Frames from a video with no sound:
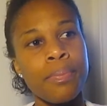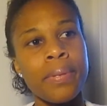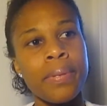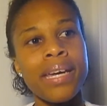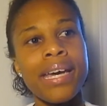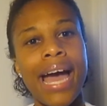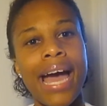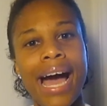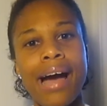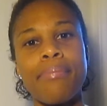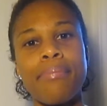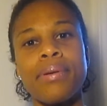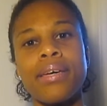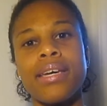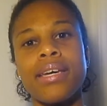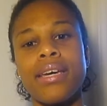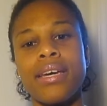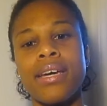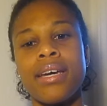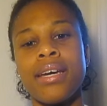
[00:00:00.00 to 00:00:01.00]
Be
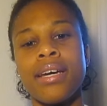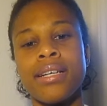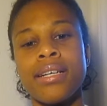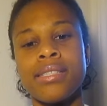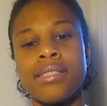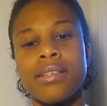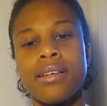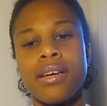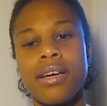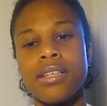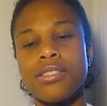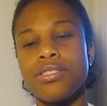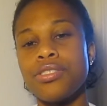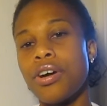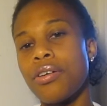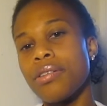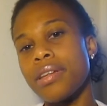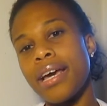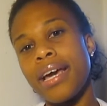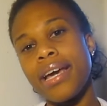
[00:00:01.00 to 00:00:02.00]
happy, and
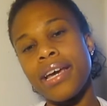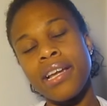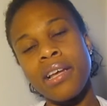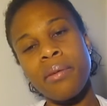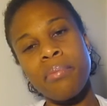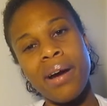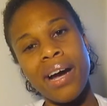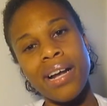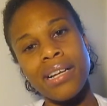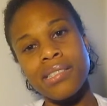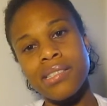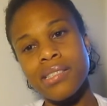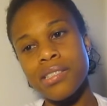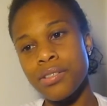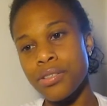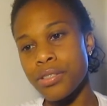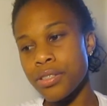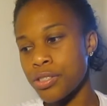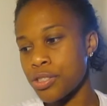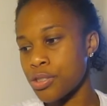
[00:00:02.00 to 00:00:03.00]
don't let anybody
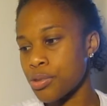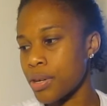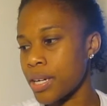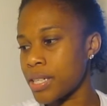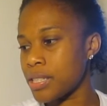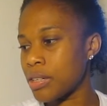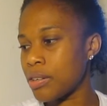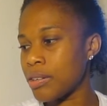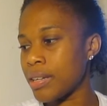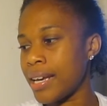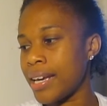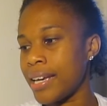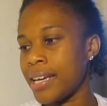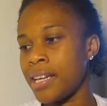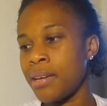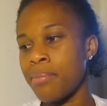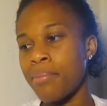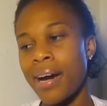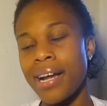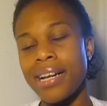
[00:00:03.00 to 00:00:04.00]
steal your joy. Don't let
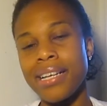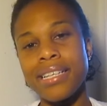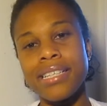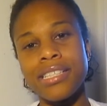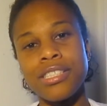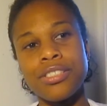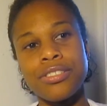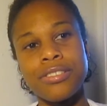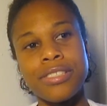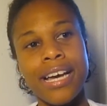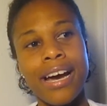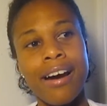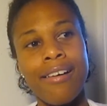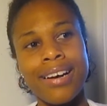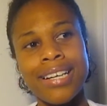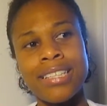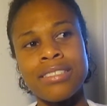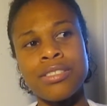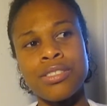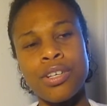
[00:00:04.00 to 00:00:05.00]
anybody get you
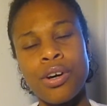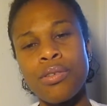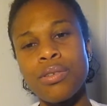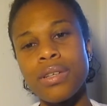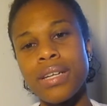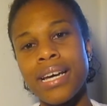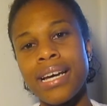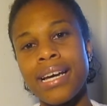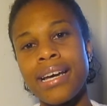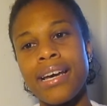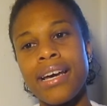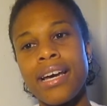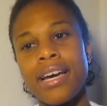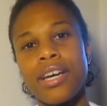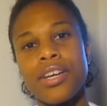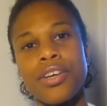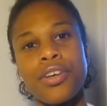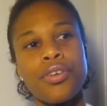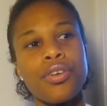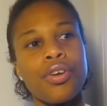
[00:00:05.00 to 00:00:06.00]
down, and don't let
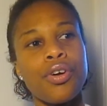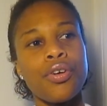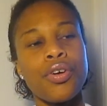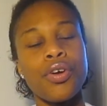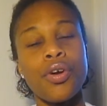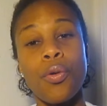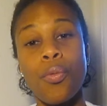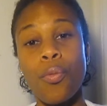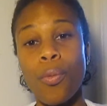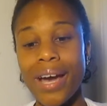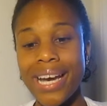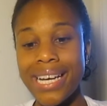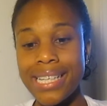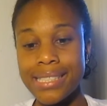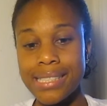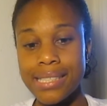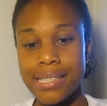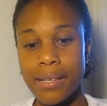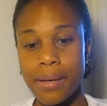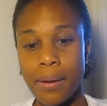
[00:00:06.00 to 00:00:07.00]
your
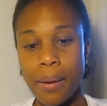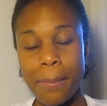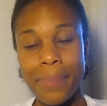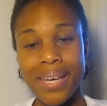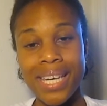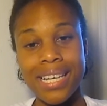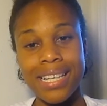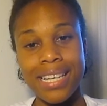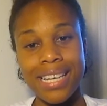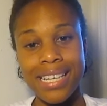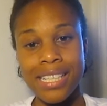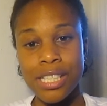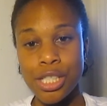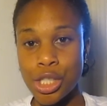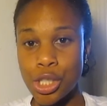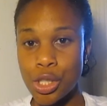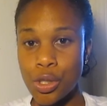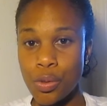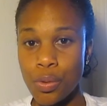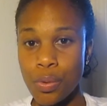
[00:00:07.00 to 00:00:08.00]
weight be an
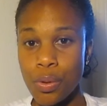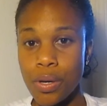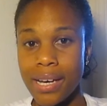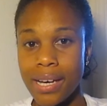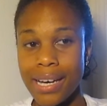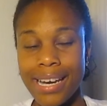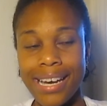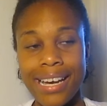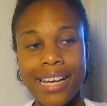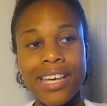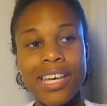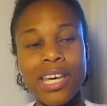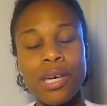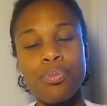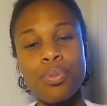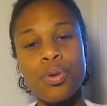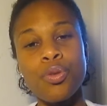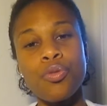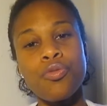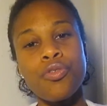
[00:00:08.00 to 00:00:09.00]
issue and
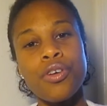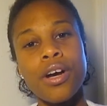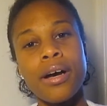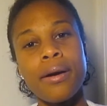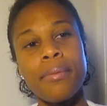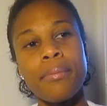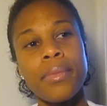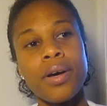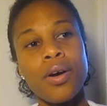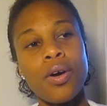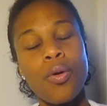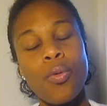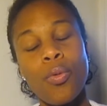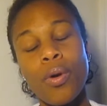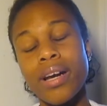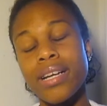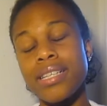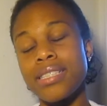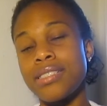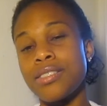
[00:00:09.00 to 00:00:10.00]
keep you from
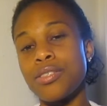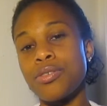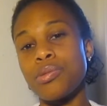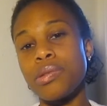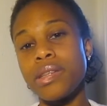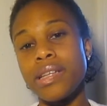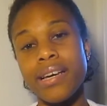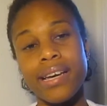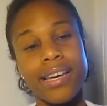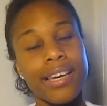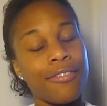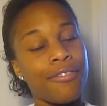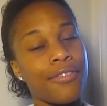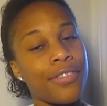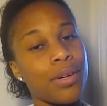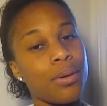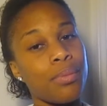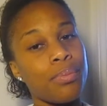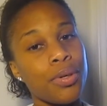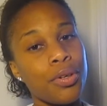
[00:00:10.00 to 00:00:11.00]
wanting to look and
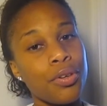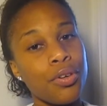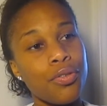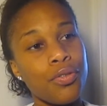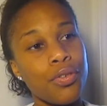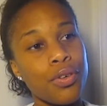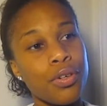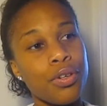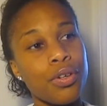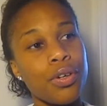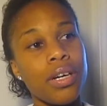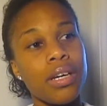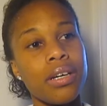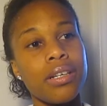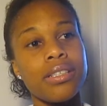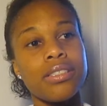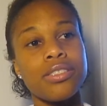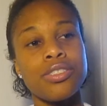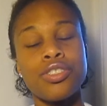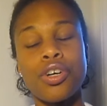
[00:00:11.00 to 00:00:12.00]
feel beautiful.
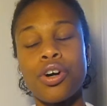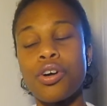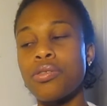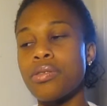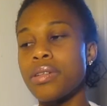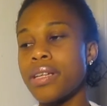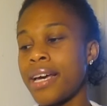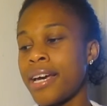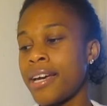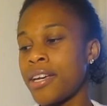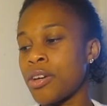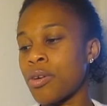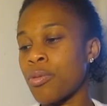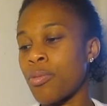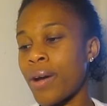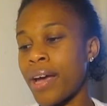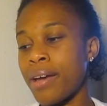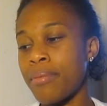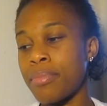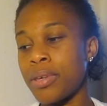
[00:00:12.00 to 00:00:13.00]
Don't let your
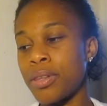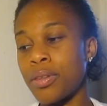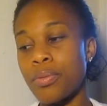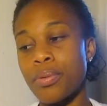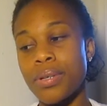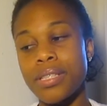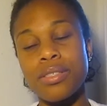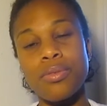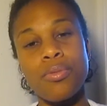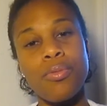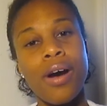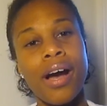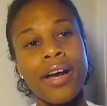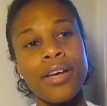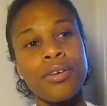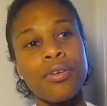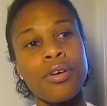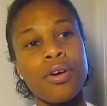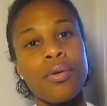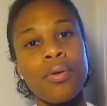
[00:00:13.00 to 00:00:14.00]
weight be the reason why
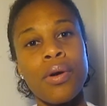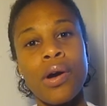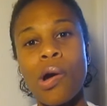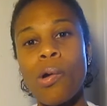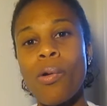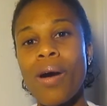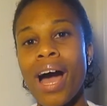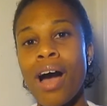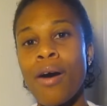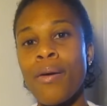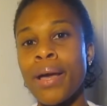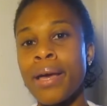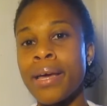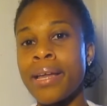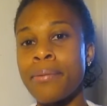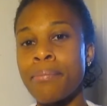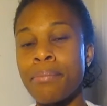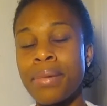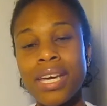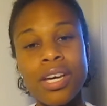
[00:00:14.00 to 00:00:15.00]
you don't go out
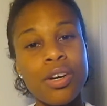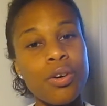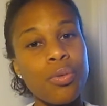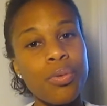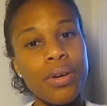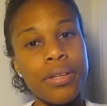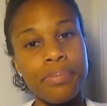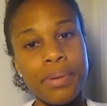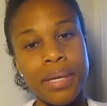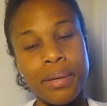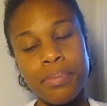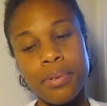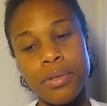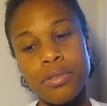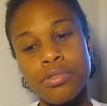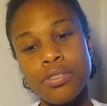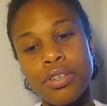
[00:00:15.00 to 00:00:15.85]
and mingle with people.